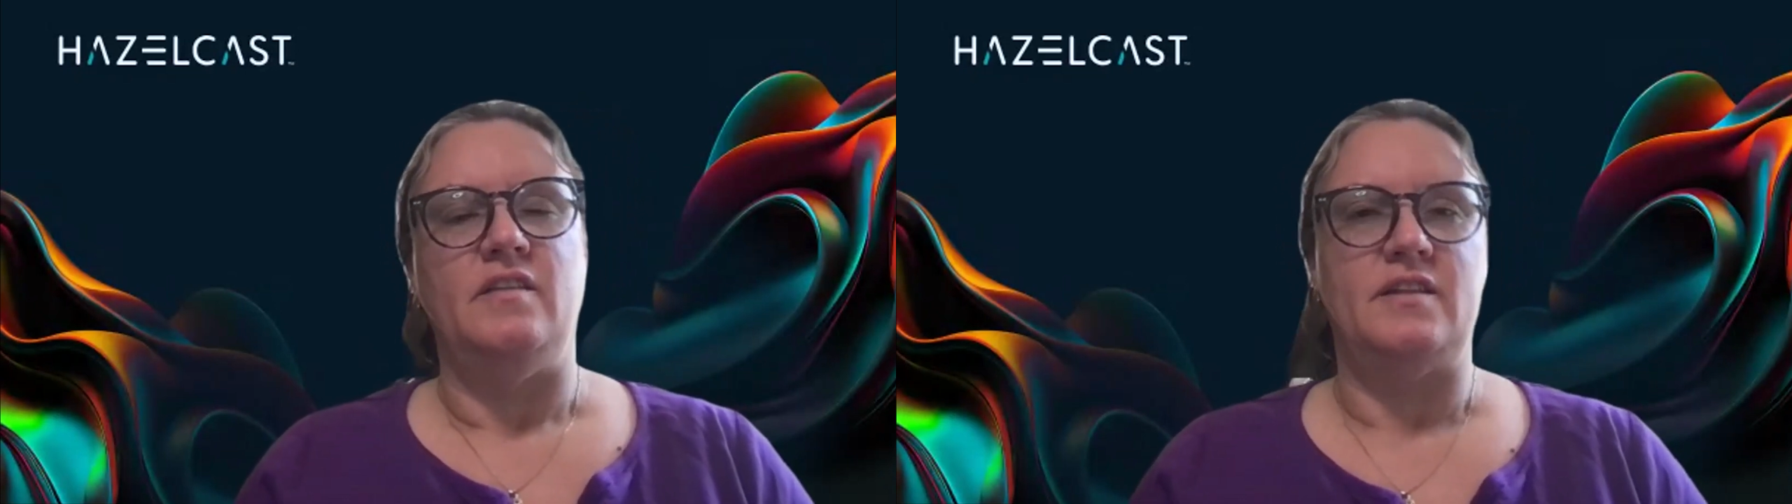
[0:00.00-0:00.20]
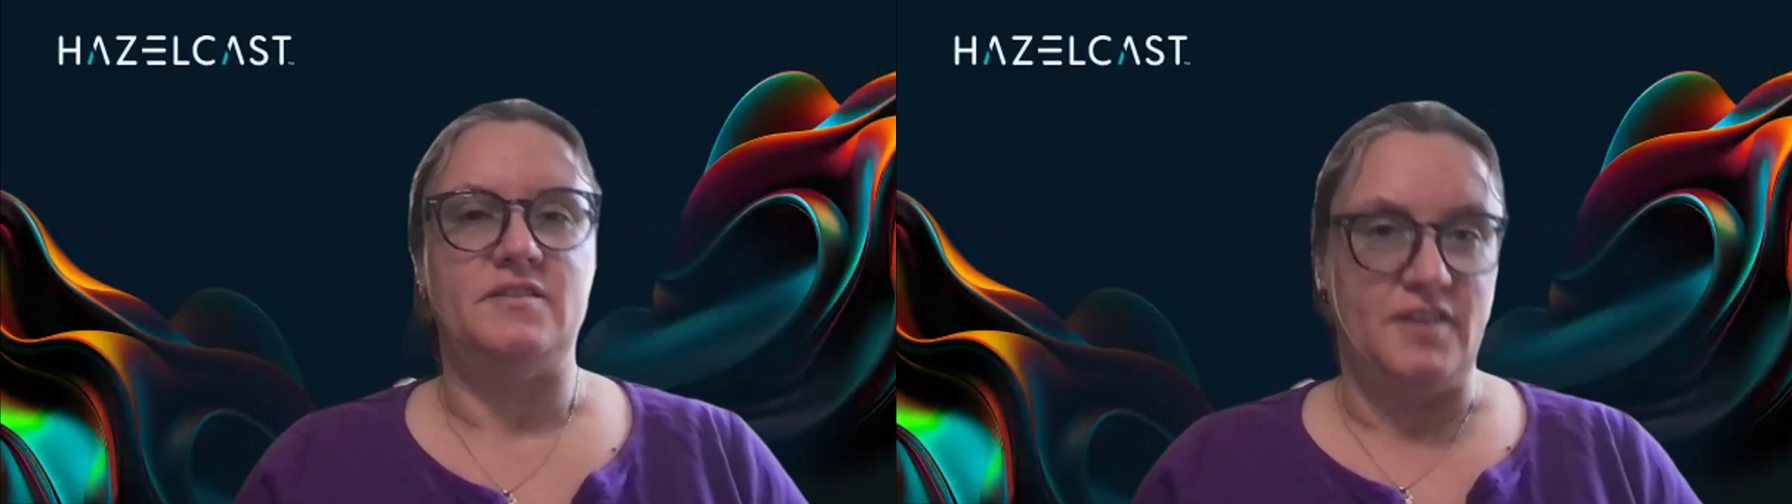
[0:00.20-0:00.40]

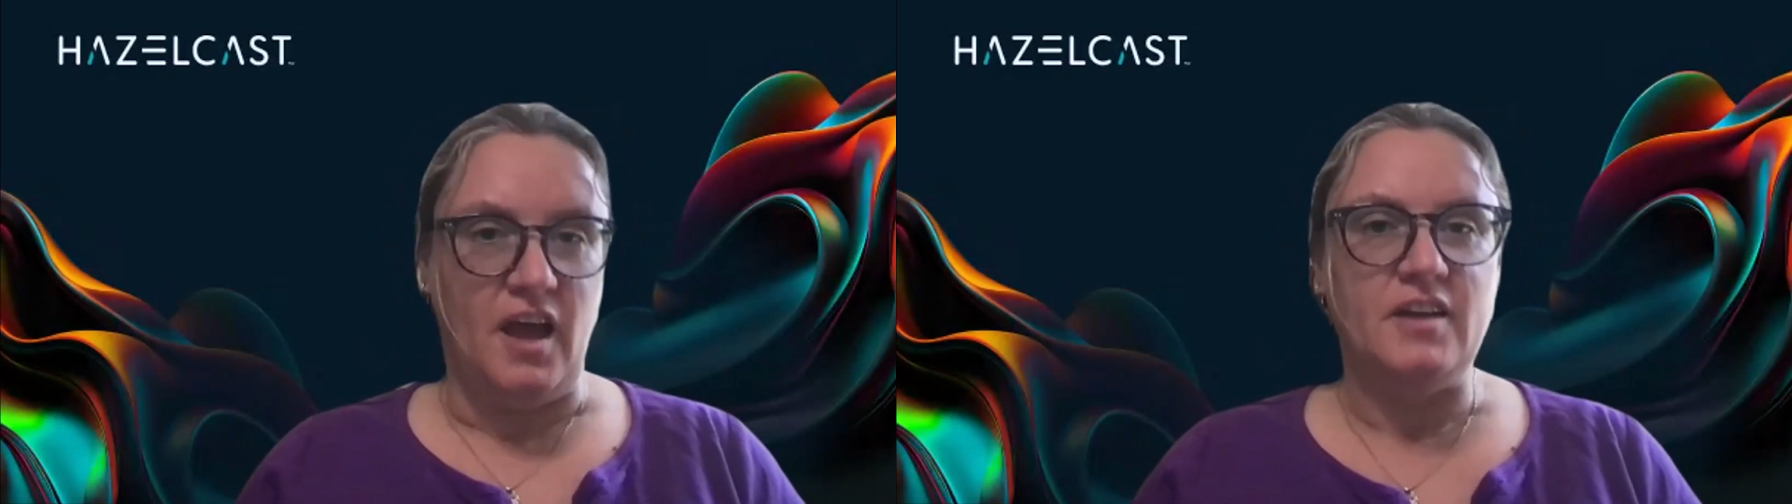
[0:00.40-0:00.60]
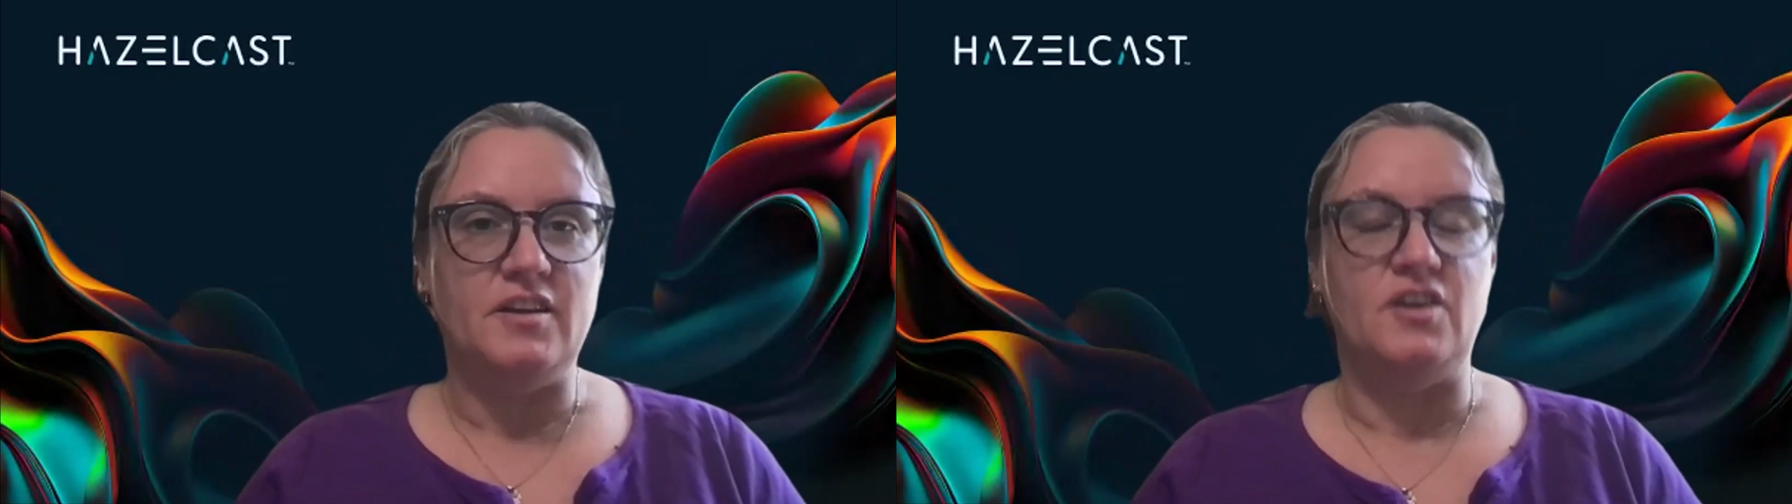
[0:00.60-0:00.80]
that's
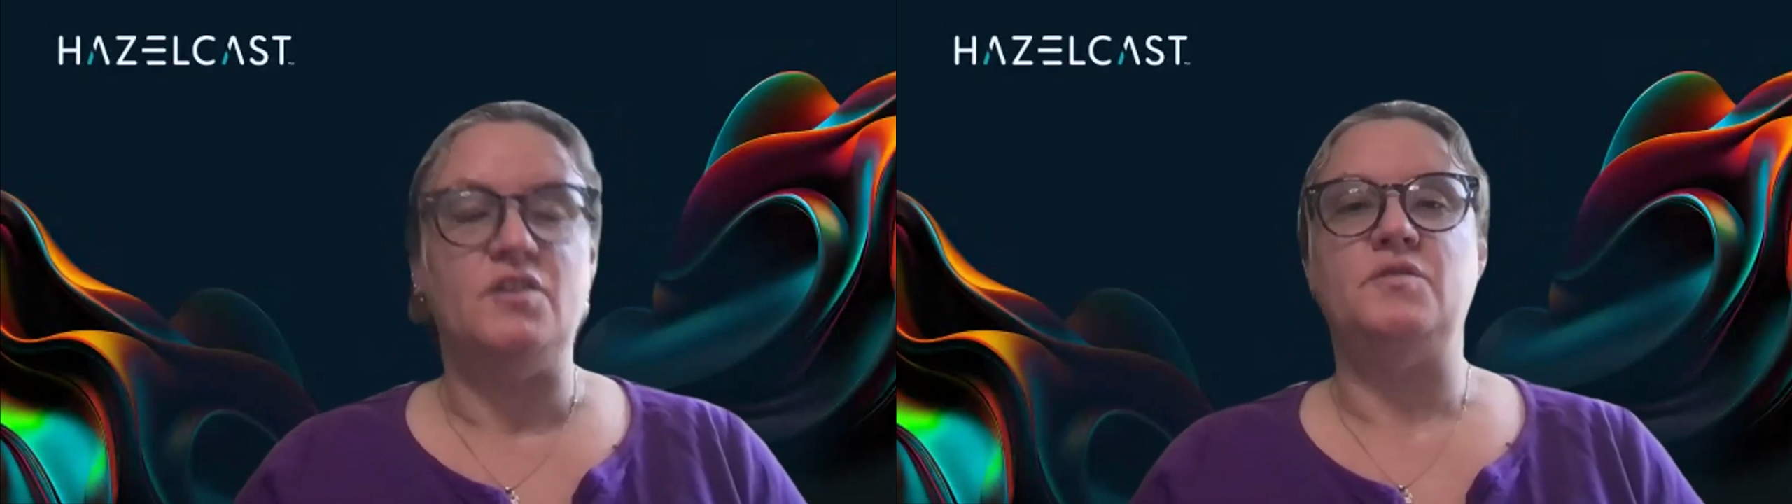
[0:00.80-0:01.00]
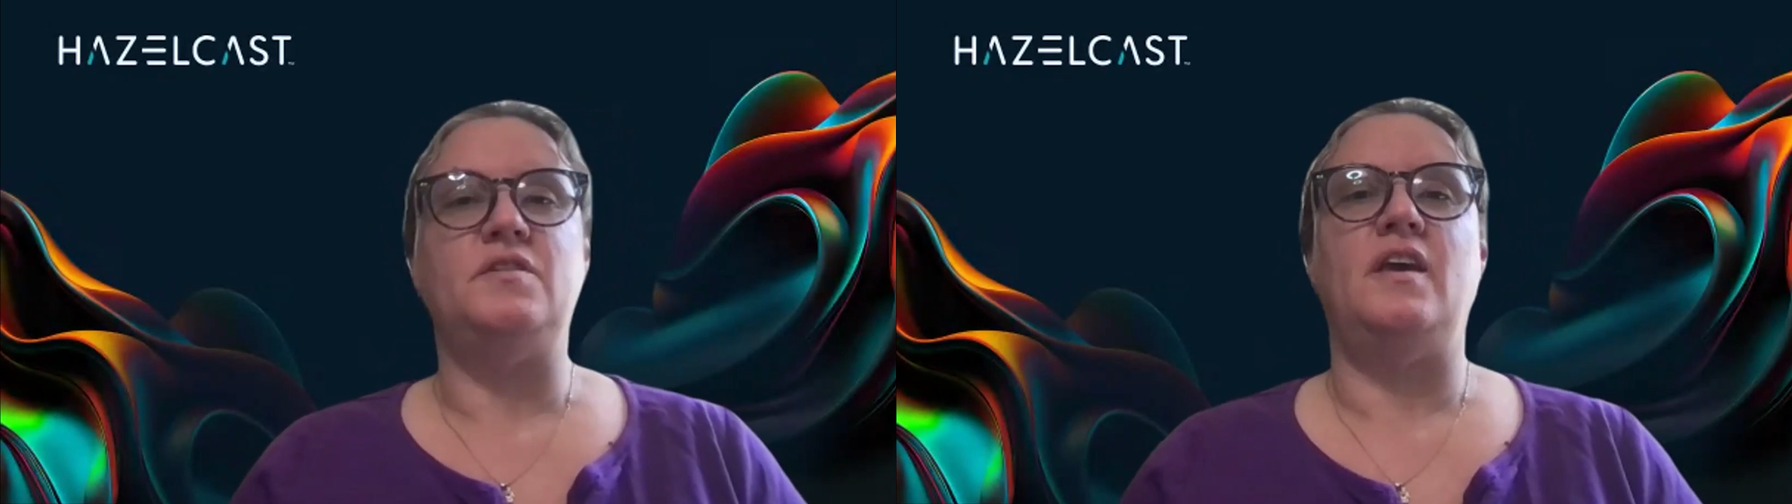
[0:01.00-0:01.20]
done
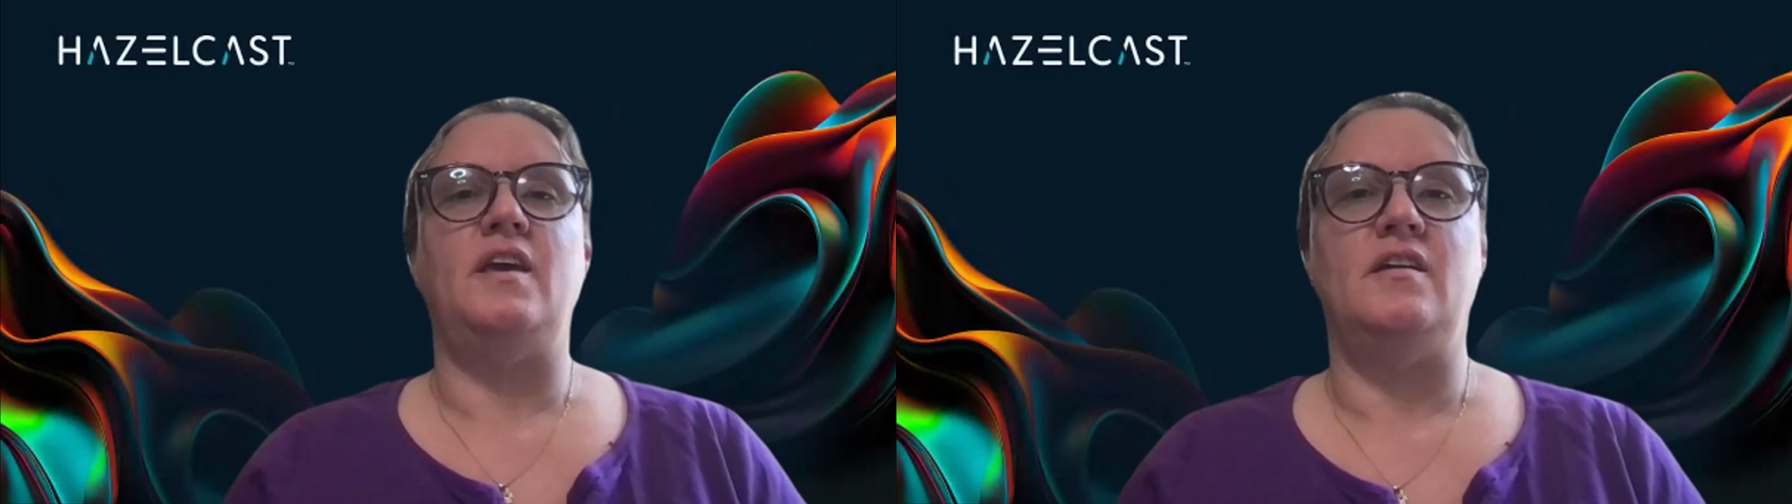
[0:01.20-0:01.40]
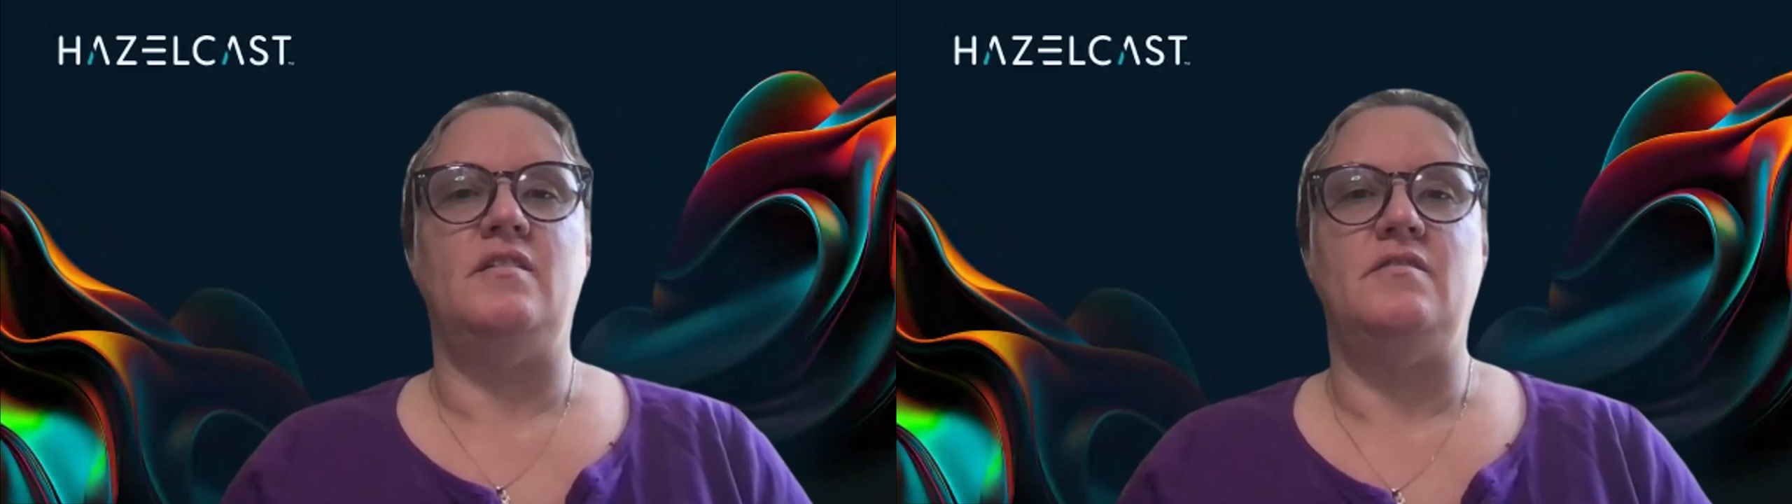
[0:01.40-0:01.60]
using